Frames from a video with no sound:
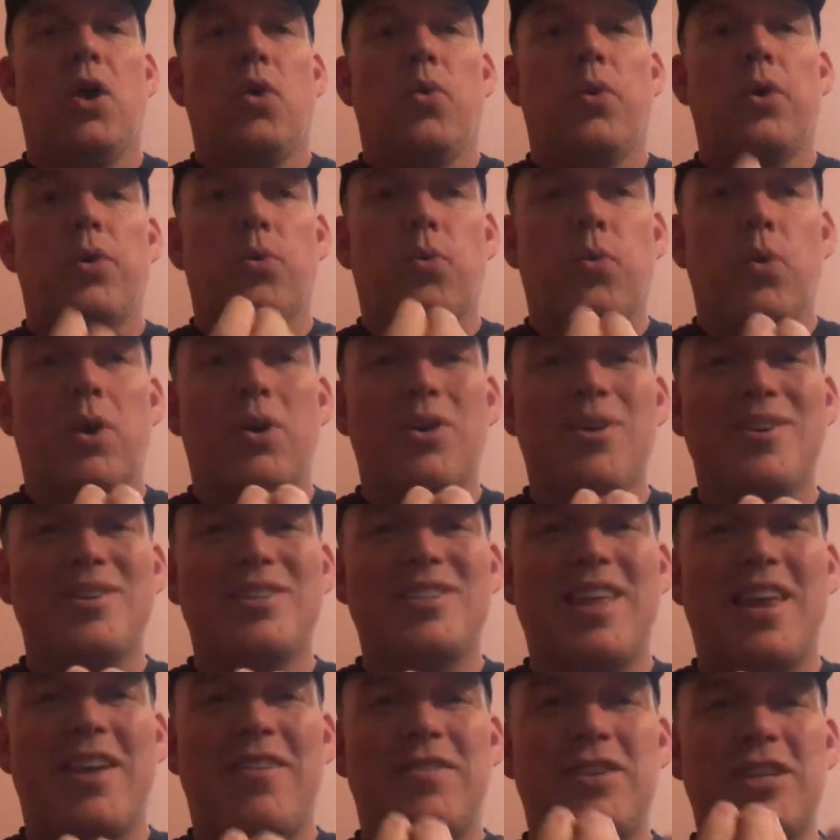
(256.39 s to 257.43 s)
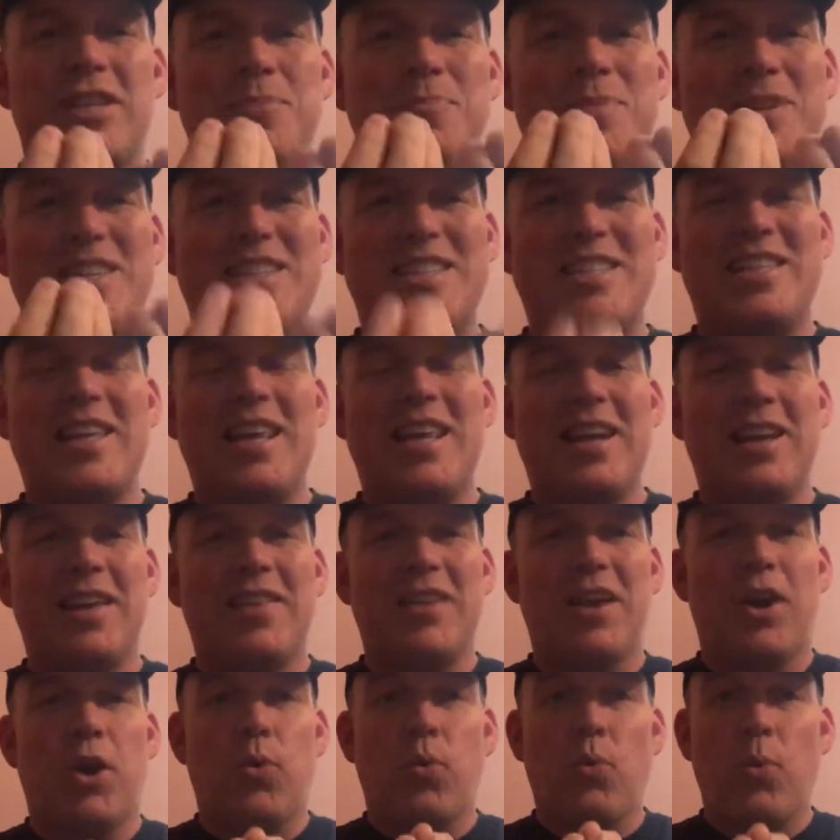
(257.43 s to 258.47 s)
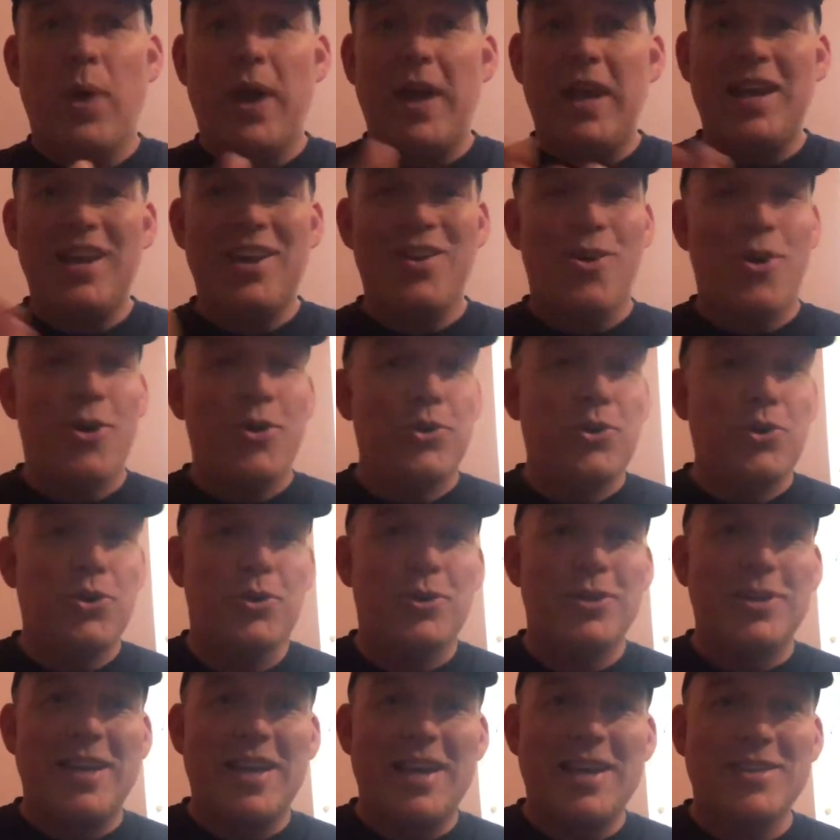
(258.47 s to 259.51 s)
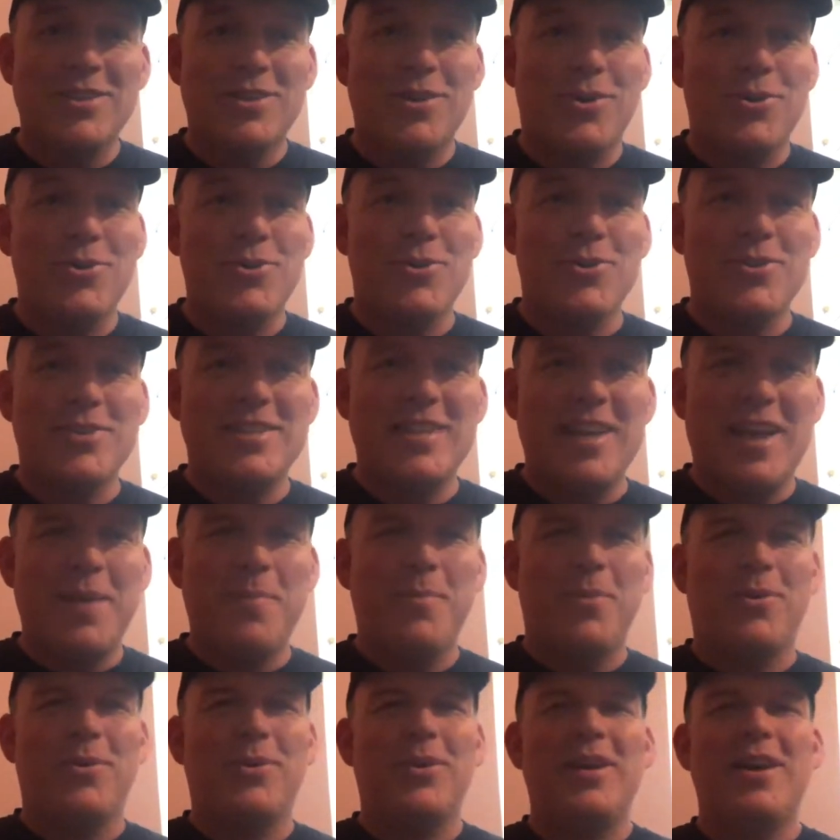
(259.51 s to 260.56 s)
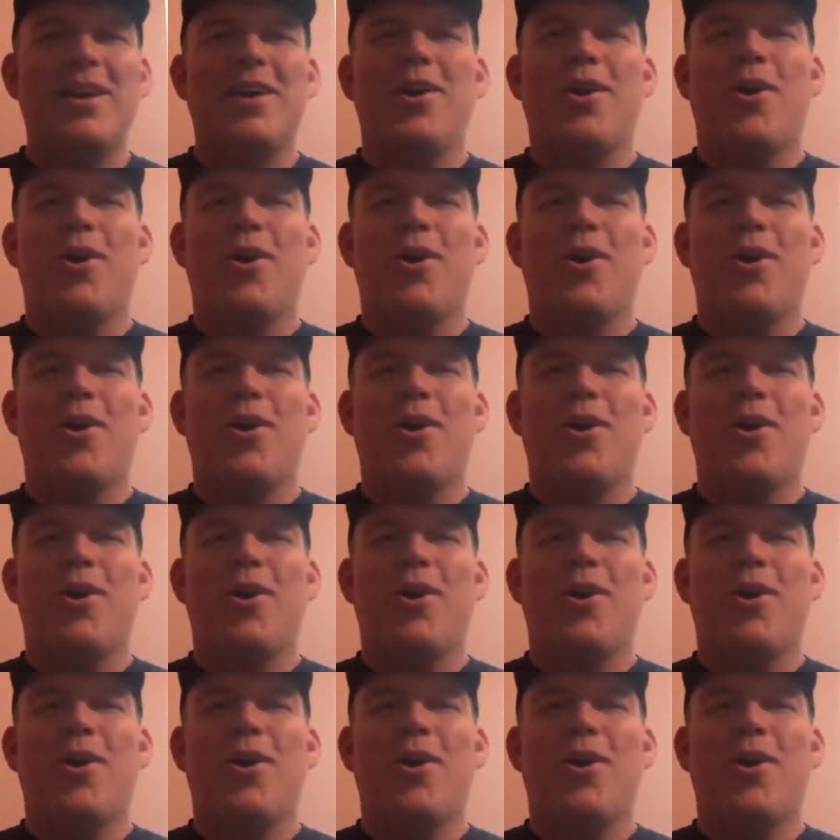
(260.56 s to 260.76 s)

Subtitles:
with words that have just been sitting there waiting on your desk, on your table,